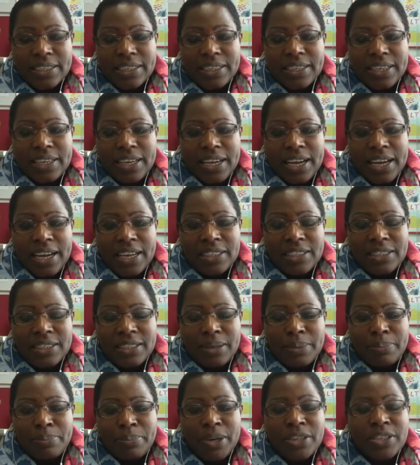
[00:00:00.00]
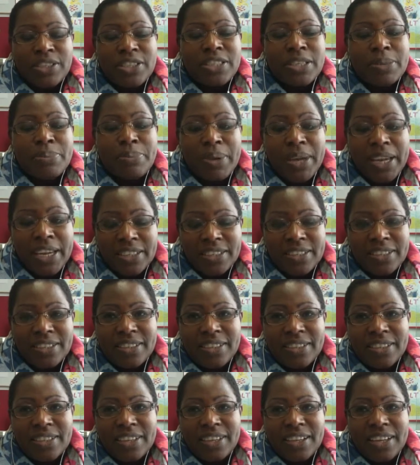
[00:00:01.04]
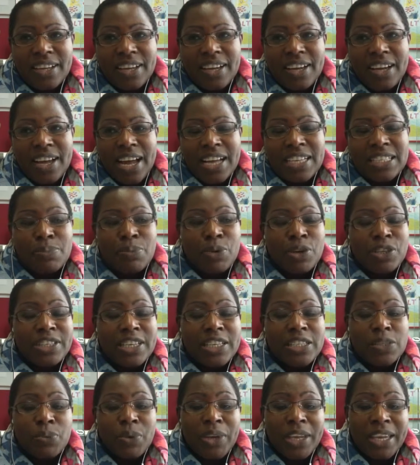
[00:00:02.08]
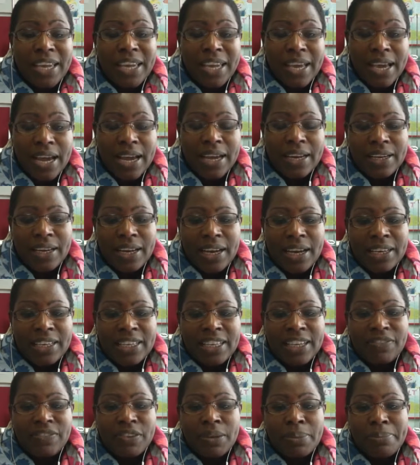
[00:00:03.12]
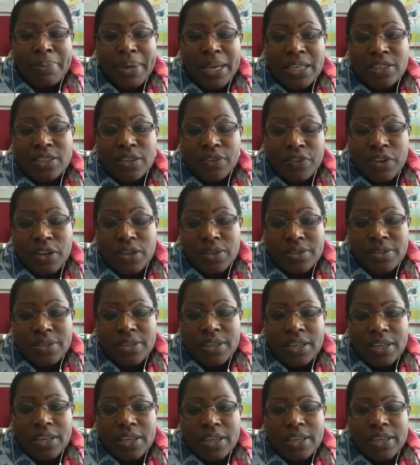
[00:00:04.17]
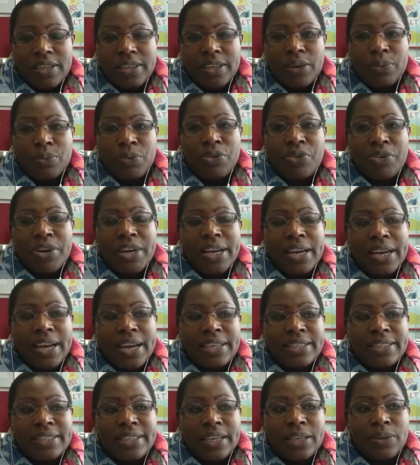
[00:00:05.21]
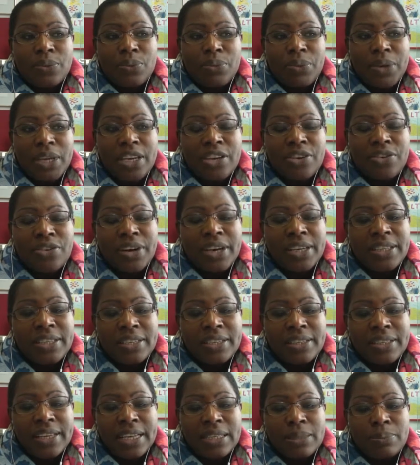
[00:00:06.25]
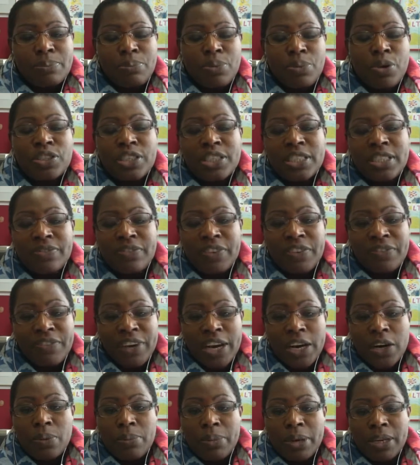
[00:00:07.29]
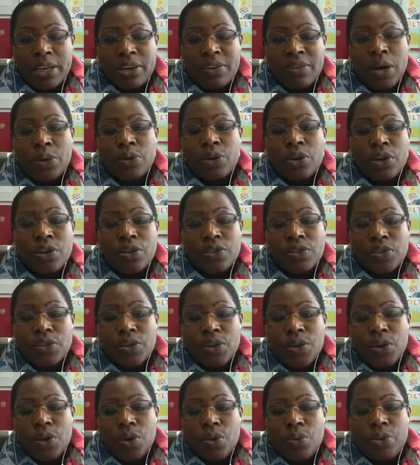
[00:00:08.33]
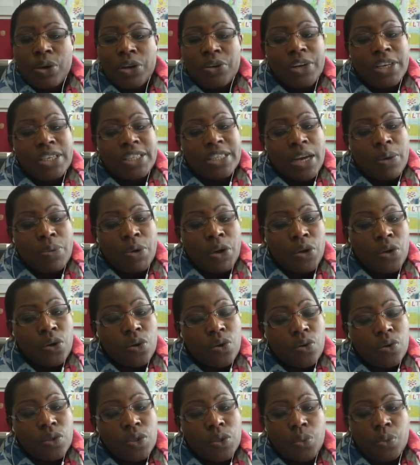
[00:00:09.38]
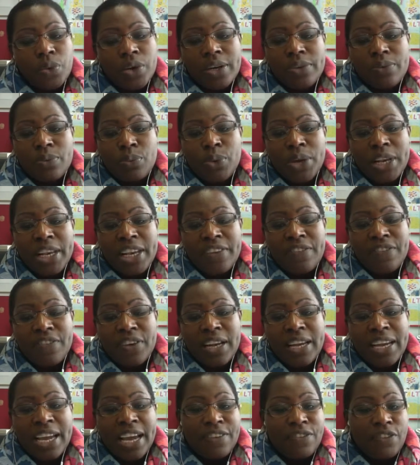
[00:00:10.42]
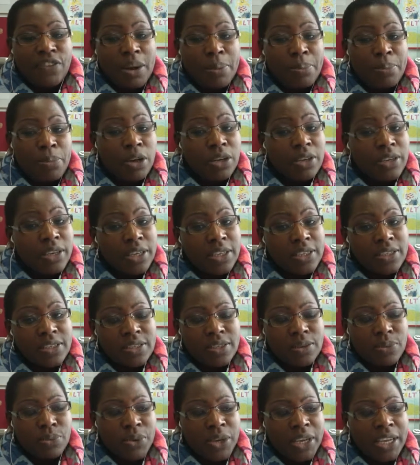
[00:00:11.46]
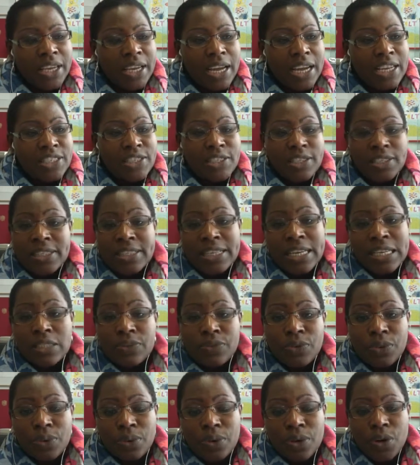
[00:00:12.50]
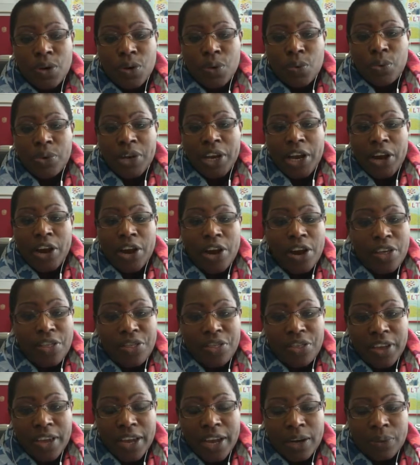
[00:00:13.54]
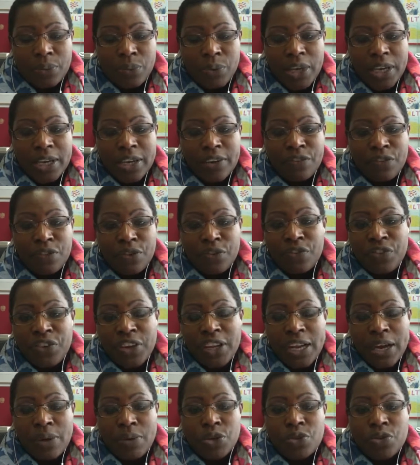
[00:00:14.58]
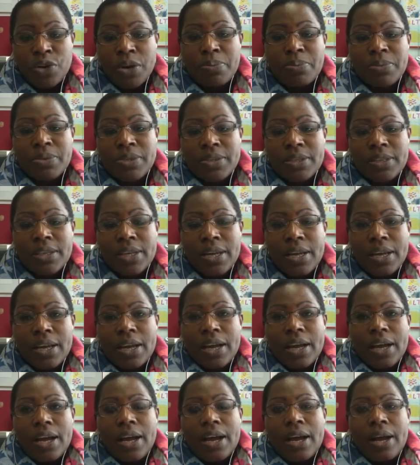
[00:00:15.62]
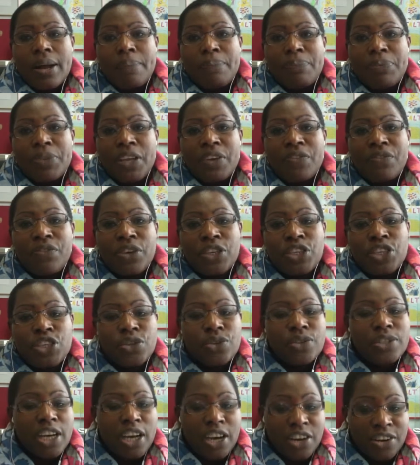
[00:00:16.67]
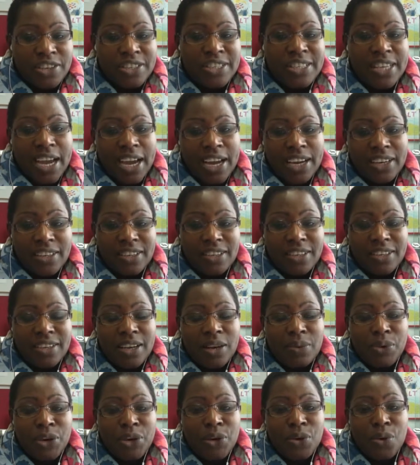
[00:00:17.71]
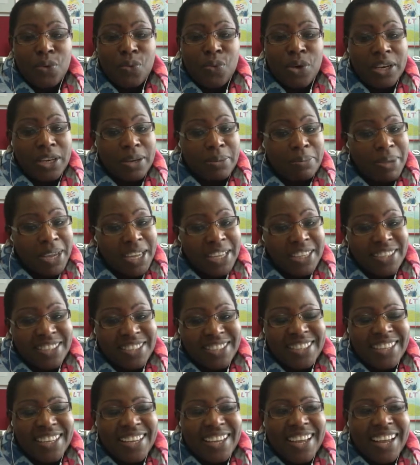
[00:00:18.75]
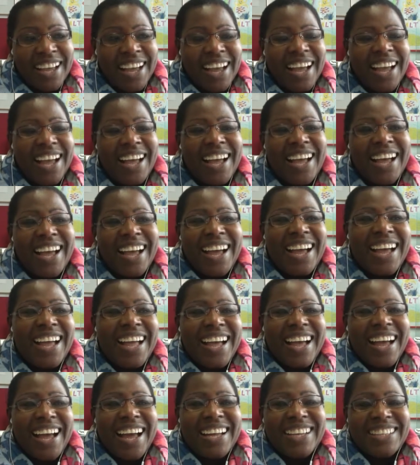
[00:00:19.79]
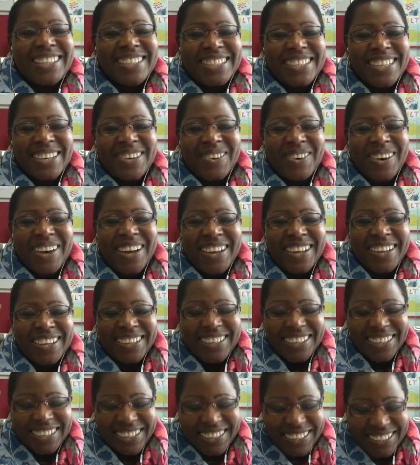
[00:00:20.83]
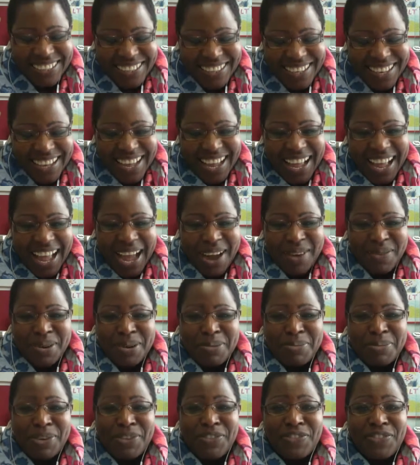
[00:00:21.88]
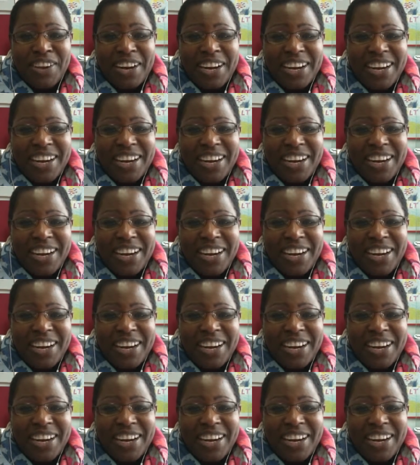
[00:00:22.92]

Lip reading: and participate as much as we can and give the best of us, then we realize that we create that positive environment around us. We reach our goals, we live a life of abundance, we are successful, we are healthy, and we can fulfill our dreams. If we choose the other side, then we know what it means. And so I will be very